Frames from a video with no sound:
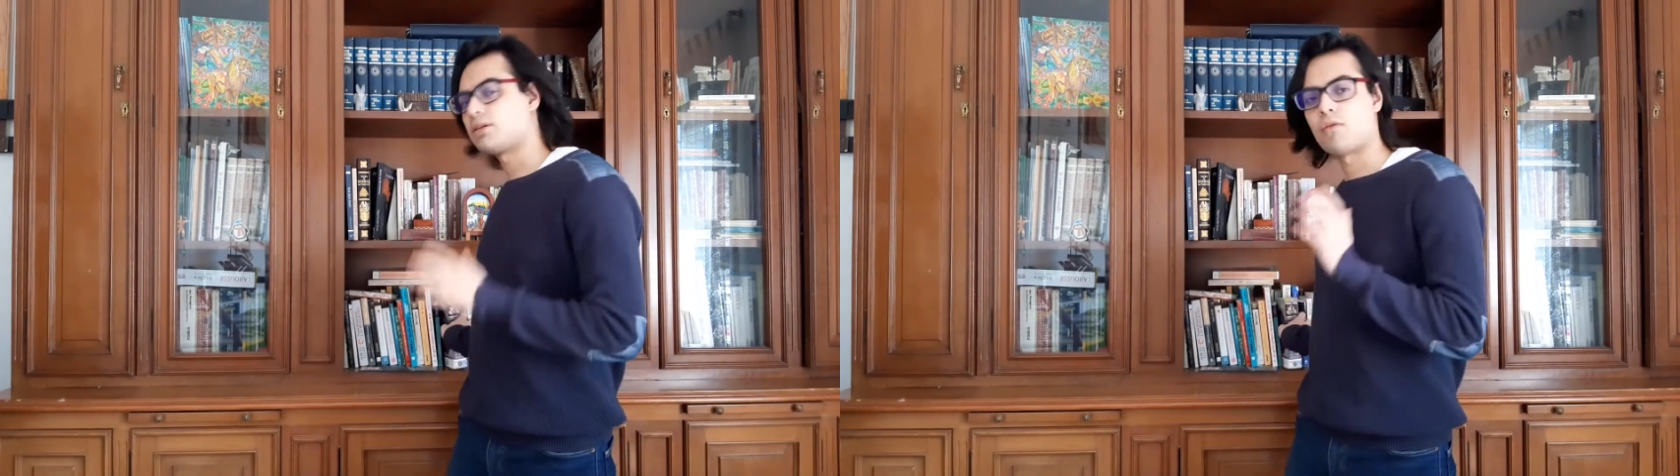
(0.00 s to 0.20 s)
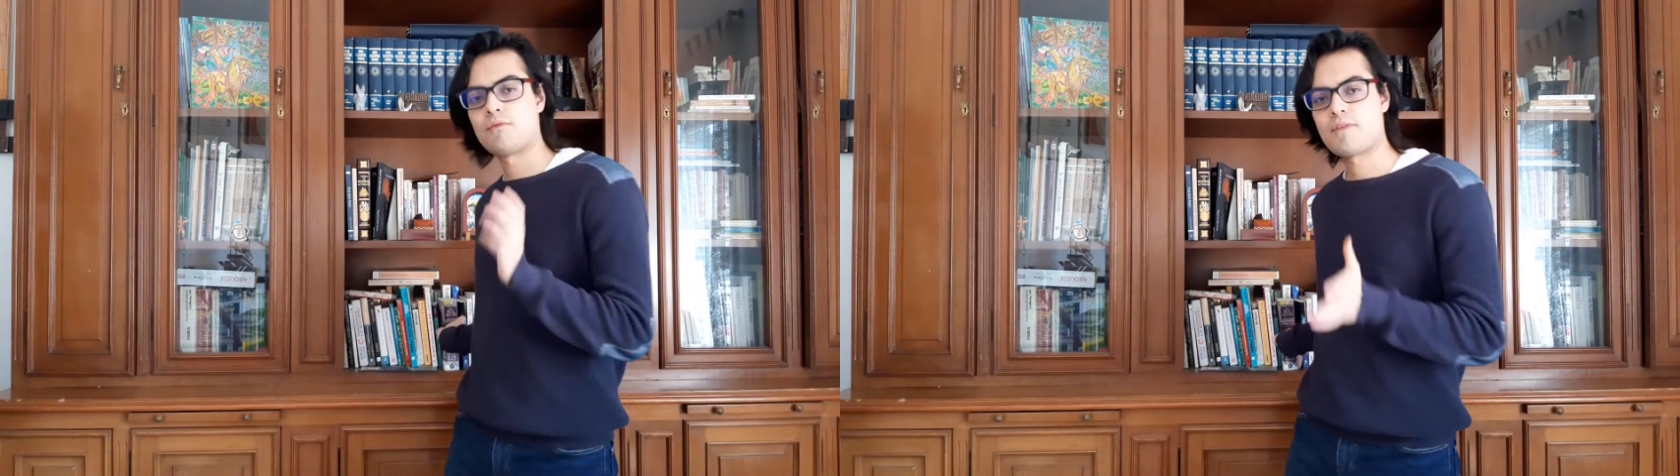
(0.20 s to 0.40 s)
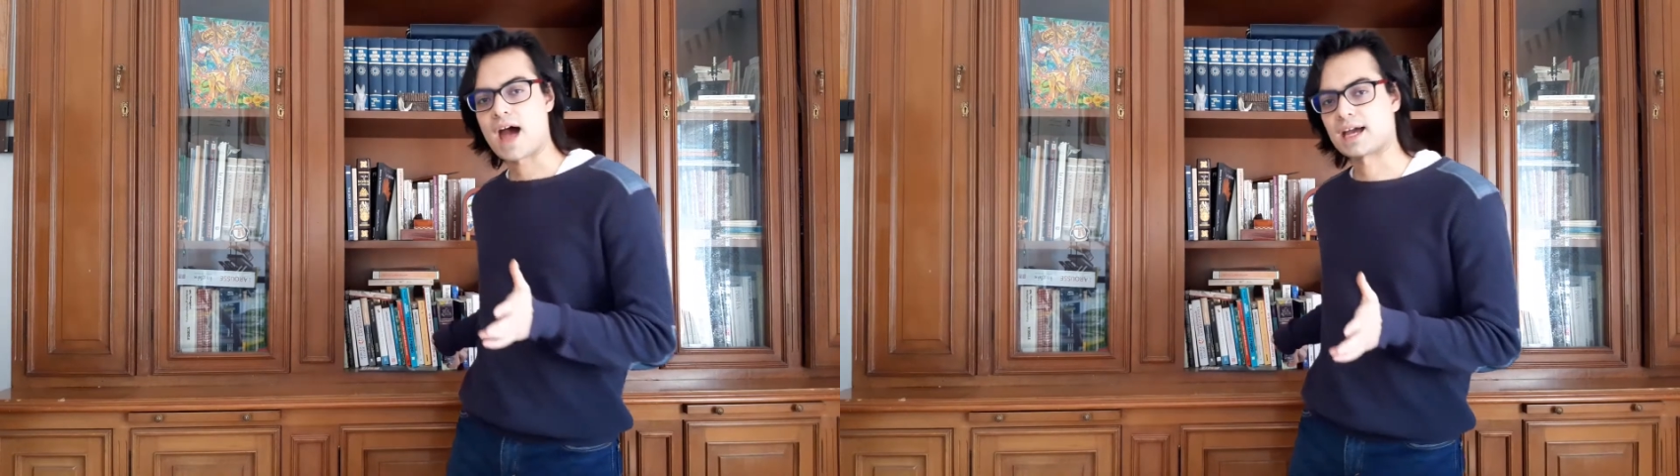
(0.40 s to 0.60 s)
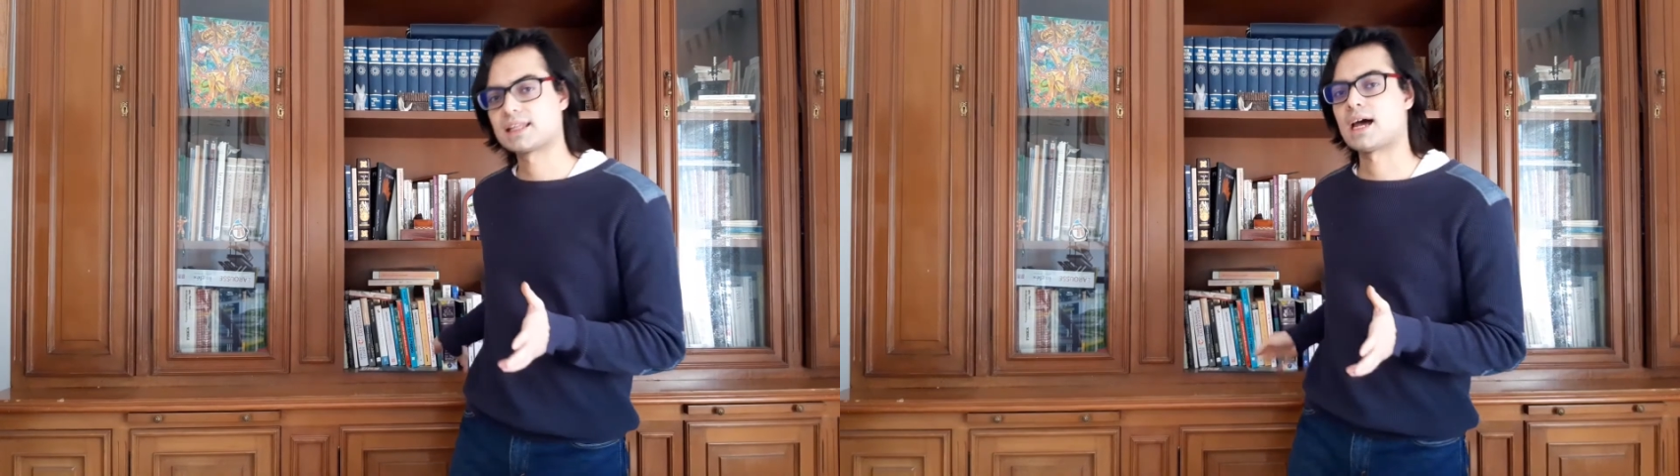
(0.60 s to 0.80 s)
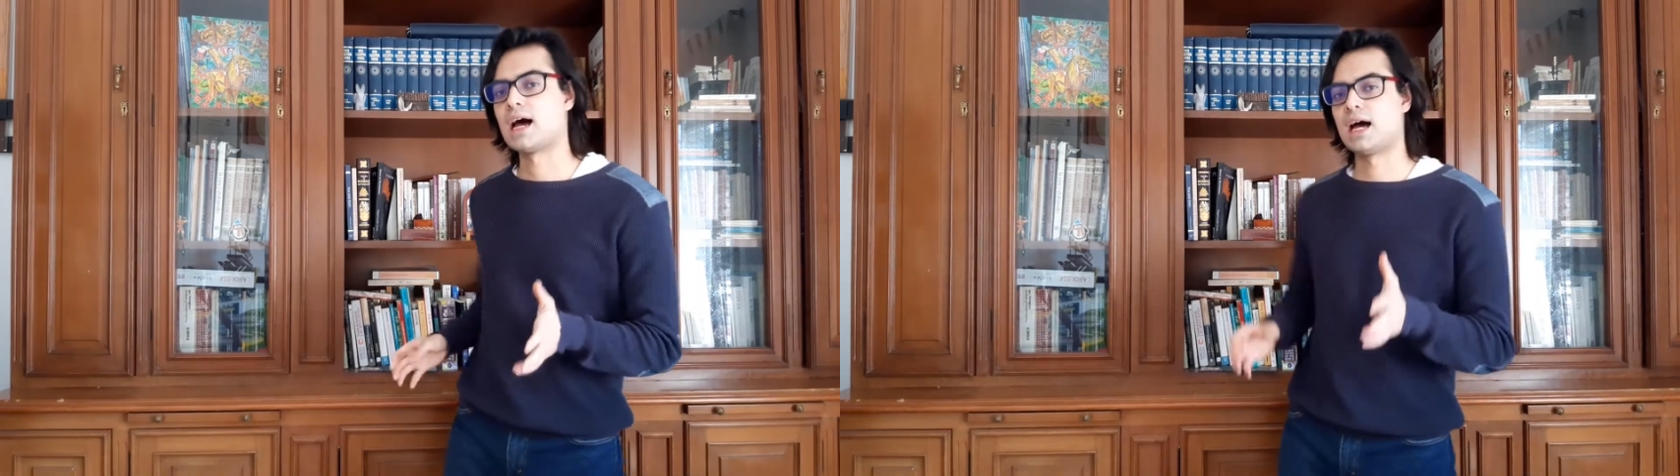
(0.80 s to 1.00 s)
of fact,
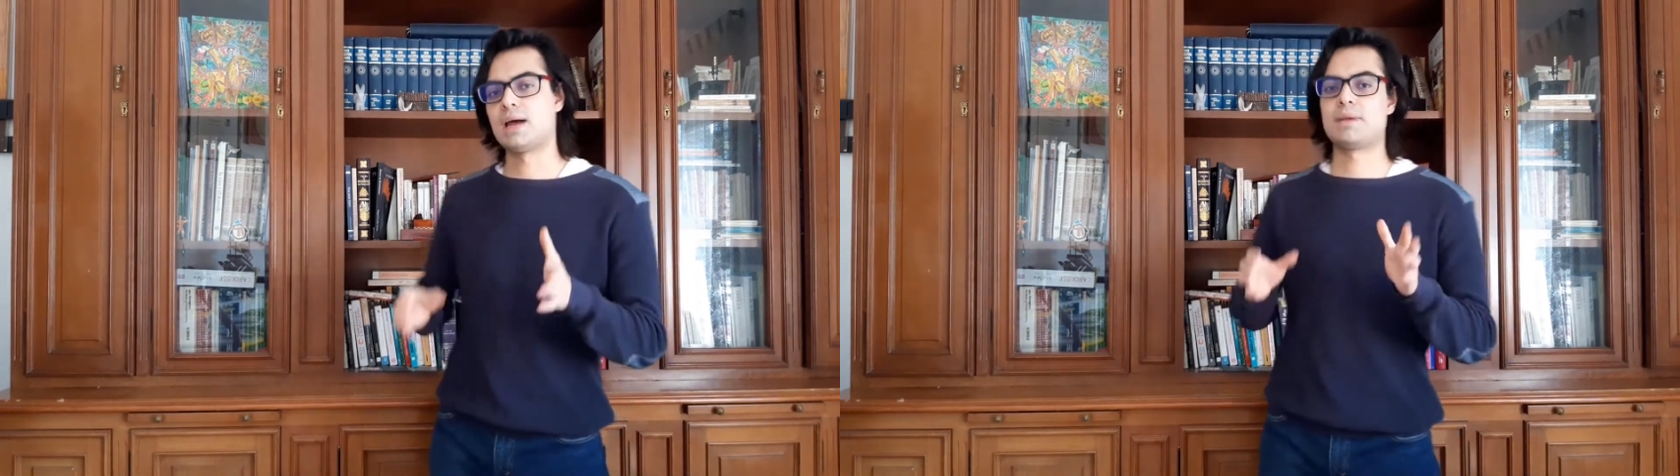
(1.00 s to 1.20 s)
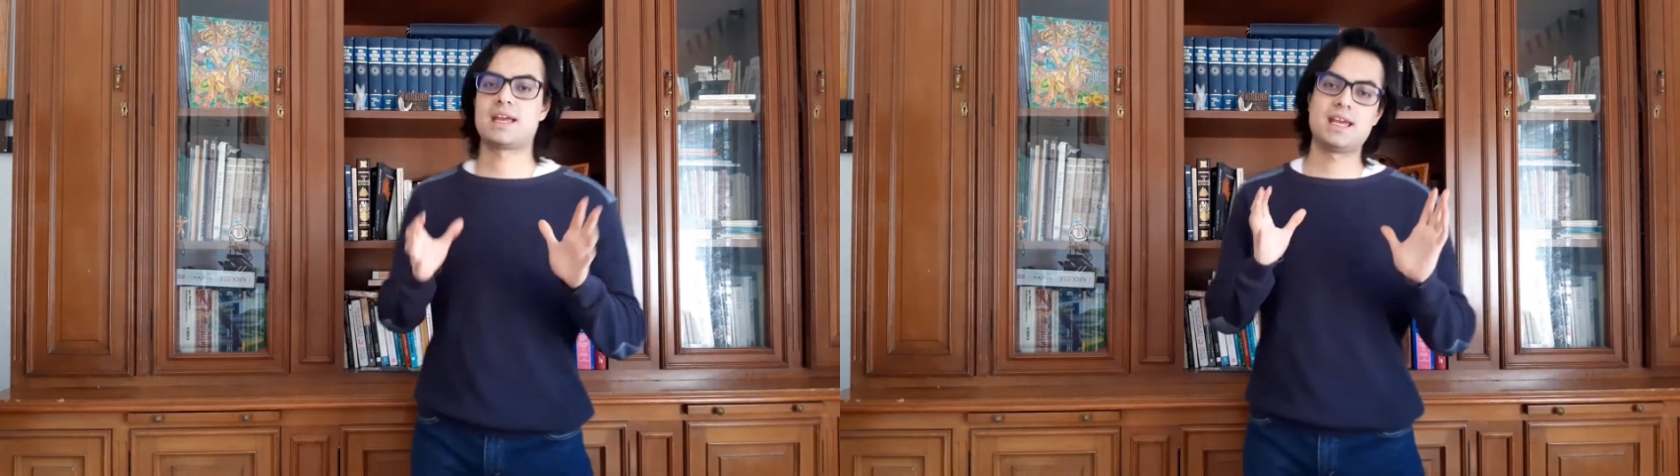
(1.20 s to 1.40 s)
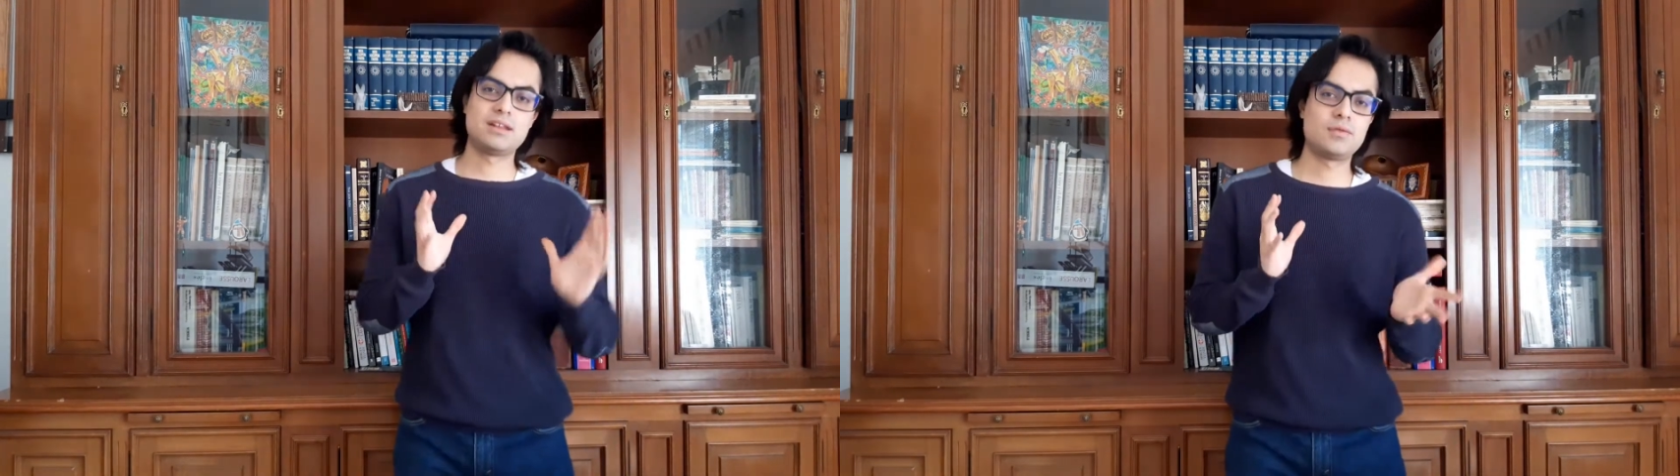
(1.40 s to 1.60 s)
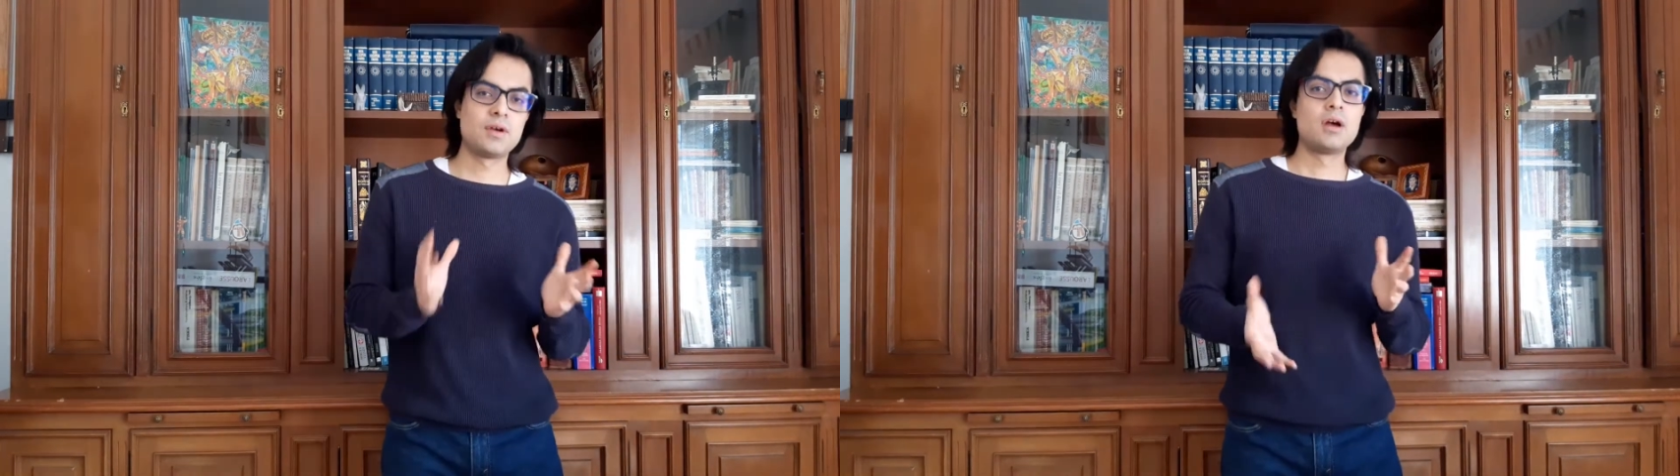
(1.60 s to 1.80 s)
I'm a kind of